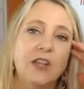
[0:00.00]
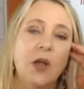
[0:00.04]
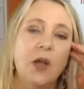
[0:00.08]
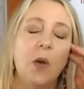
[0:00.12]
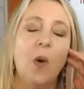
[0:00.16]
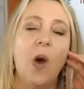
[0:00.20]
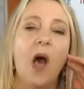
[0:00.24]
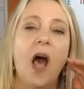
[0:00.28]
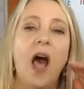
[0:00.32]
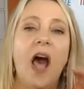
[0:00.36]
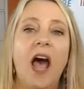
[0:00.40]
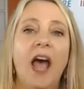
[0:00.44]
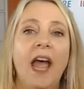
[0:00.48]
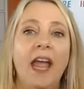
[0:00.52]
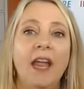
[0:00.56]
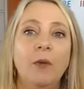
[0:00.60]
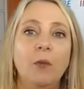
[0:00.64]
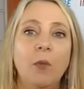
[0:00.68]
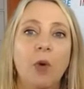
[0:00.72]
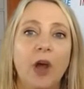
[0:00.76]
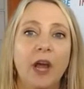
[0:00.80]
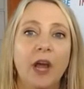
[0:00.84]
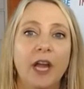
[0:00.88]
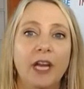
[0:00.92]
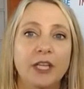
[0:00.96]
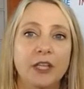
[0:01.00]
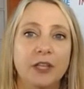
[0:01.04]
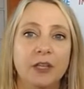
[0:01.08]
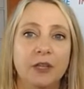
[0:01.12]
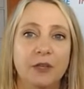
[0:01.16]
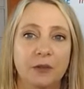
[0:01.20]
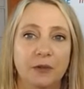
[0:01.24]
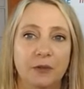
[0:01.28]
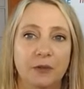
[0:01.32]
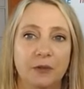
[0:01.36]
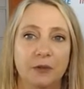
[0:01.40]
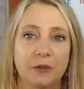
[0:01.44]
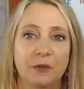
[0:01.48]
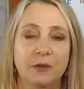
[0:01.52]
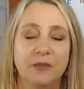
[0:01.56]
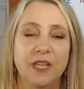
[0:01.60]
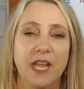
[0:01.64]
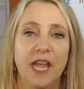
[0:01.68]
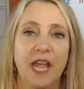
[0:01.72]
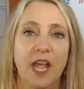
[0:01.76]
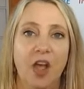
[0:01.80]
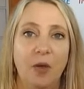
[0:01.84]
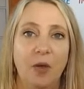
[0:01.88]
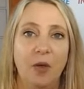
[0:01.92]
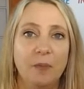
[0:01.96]
And so I want you
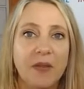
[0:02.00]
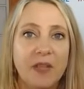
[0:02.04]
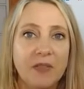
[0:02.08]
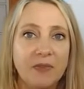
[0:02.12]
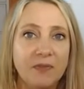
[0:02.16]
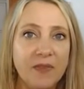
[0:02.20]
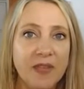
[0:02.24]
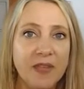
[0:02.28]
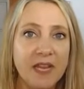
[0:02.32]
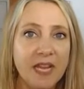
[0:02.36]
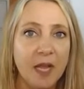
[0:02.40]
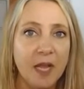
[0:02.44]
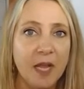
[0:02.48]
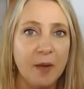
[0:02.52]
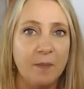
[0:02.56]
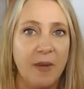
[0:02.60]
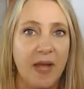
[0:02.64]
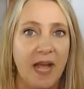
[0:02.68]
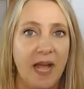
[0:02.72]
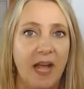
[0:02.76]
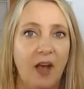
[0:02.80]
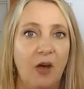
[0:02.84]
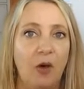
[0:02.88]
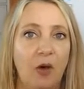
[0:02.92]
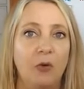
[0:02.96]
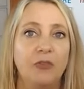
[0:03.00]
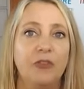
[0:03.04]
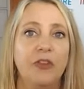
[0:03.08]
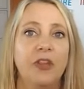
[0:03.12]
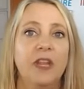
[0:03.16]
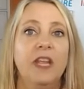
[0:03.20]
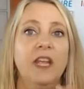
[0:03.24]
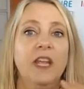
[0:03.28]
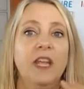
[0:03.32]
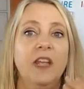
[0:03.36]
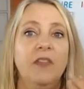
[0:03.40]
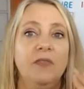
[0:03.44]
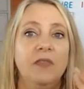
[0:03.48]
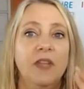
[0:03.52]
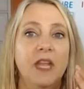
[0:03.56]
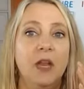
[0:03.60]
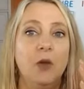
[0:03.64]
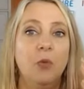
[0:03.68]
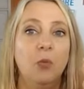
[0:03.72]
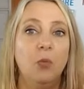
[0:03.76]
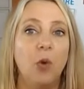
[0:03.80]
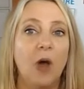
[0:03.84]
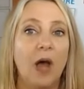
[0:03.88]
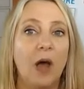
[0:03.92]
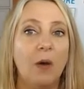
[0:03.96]
to help me think about
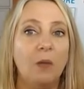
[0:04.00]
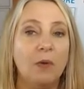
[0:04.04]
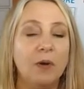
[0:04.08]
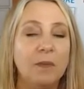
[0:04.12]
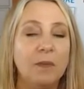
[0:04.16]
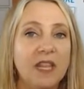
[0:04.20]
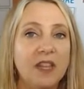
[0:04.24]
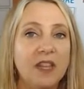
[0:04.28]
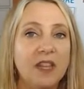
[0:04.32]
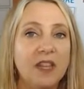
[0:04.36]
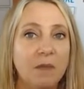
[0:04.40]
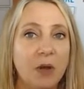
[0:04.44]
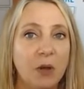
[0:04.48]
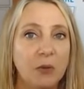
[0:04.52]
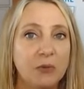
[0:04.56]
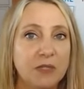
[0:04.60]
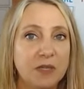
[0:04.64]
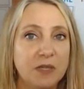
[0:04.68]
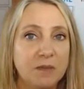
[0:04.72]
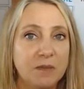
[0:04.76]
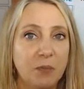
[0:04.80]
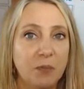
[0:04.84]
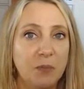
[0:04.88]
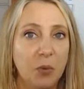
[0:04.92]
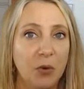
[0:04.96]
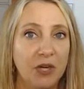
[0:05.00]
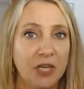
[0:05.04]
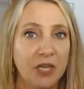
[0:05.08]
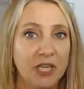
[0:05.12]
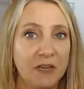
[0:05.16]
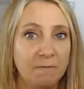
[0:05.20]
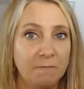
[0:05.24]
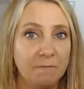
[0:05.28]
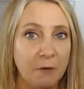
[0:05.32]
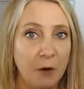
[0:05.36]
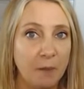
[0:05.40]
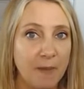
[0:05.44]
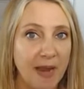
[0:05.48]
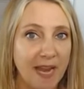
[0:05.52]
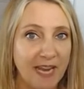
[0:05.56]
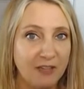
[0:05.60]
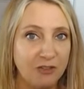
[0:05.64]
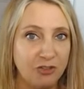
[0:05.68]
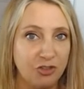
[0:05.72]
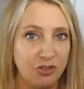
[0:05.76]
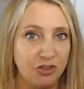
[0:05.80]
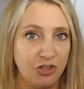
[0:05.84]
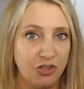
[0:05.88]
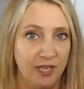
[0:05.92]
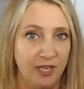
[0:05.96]
then what would be the most important
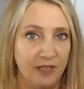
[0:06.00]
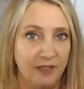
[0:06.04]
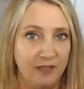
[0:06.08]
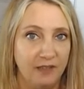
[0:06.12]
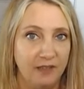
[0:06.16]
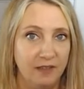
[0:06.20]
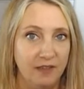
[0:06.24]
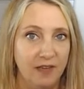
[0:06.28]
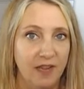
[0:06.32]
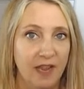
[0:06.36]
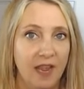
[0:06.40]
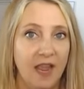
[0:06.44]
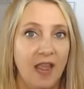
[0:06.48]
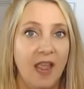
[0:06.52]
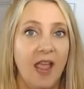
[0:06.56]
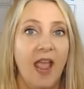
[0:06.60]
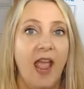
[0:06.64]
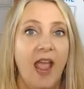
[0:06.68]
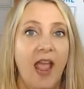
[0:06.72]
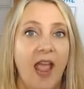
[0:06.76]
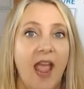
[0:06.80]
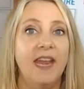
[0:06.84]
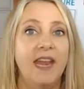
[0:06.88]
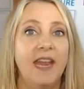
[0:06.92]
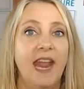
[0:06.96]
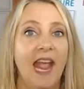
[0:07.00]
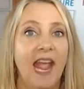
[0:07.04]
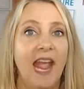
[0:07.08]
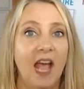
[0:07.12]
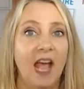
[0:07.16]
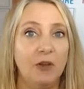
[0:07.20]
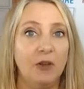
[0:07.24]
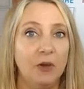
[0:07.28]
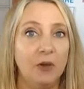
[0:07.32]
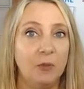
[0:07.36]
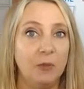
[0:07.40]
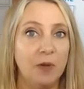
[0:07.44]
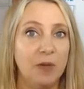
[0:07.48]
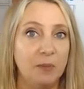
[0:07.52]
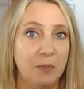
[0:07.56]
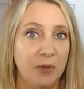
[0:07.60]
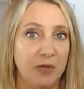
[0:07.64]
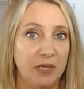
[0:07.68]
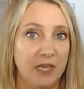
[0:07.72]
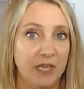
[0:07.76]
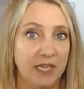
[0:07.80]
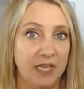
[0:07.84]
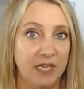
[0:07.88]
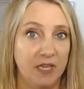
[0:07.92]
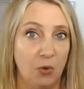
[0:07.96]
information and how could we put
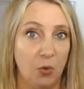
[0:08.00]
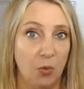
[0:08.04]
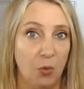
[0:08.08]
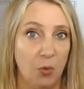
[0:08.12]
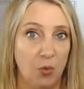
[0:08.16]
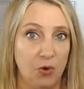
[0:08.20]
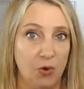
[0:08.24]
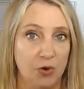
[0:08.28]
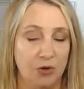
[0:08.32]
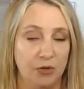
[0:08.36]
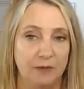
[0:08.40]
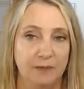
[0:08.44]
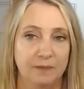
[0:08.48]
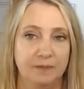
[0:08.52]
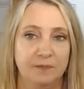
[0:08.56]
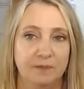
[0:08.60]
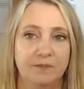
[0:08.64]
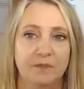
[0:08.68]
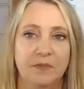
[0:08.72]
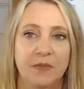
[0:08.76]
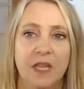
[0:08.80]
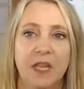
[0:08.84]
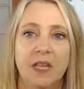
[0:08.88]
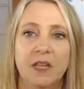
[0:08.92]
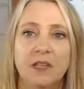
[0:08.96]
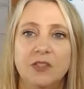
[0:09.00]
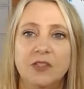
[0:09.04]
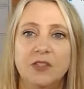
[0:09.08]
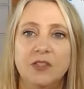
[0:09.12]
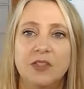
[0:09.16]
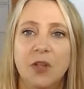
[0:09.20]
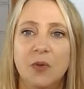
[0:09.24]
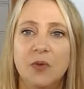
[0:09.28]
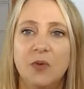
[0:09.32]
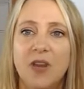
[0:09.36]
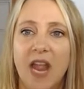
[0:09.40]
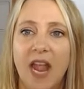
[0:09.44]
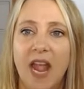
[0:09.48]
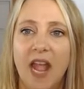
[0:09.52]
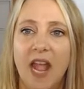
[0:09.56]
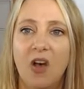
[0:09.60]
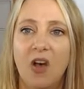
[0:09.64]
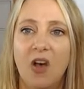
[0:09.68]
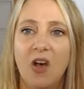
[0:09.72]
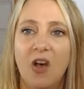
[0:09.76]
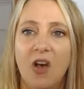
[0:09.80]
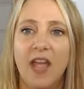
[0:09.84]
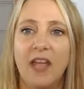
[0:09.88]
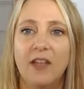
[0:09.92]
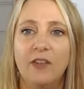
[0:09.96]
it in order? So
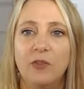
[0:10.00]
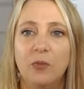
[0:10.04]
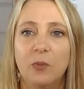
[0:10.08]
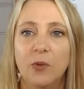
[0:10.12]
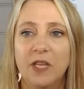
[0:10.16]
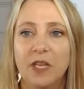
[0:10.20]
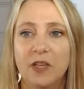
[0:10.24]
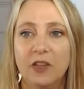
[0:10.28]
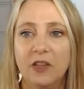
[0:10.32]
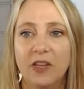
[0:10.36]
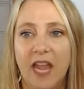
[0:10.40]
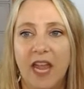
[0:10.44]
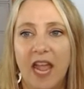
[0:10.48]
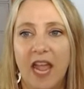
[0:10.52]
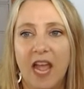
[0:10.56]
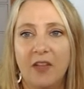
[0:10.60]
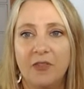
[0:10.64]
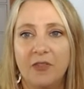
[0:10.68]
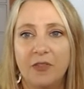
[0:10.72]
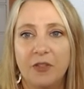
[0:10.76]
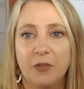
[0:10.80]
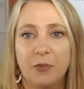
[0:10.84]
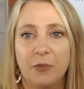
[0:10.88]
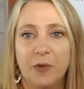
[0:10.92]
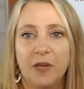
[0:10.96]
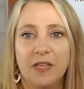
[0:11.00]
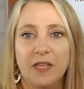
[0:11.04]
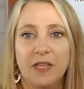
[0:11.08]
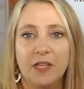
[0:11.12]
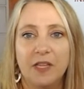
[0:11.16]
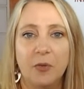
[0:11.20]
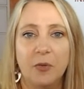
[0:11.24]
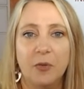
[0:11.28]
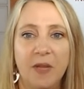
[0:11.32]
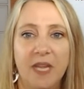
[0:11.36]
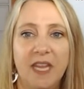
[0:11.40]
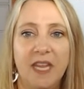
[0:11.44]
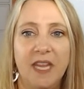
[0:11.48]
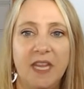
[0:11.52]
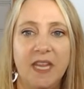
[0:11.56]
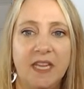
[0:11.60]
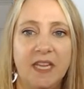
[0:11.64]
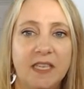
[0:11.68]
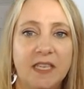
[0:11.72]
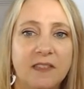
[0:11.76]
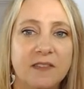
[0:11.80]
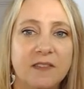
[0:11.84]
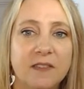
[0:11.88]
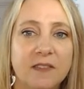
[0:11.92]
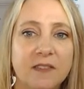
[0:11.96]
now as we look at the Three Little
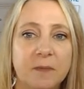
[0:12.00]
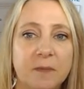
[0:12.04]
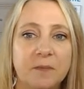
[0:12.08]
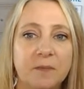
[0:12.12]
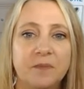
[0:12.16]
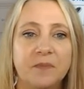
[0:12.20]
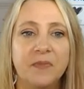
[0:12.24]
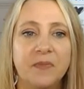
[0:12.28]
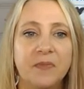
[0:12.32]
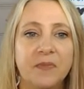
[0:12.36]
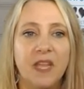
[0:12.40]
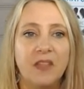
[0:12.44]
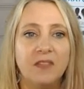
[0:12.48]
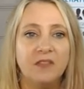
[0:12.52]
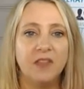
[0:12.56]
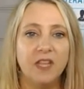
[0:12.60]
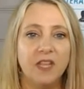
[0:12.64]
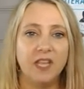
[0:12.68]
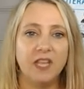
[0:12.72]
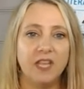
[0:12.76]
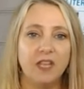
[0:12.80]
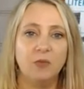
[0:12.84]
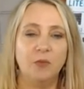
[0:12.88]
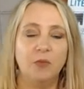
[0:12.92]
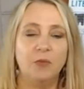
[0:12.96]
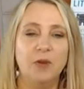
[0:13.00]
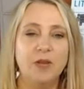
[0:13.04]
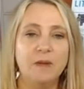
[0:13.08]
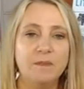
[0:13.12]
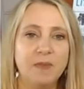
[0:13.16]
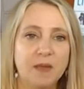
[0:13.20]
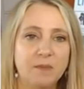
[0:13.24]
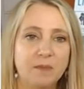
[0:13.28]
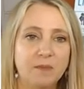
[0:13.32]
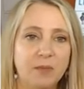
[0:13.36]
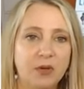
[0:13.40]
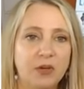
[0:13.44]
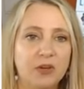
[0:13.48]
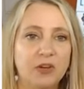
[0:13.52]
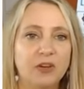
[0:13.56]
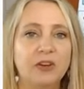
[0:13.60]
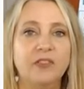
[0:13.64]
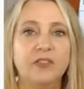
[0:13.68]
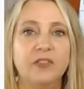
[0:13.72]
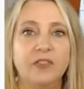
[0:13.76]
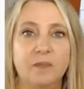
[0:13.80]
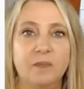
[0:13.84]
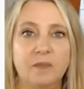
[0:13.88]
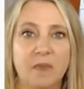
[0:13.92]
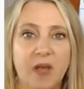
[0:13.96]
Pigs, then remember
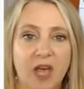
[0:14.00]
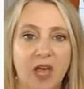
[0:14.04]
the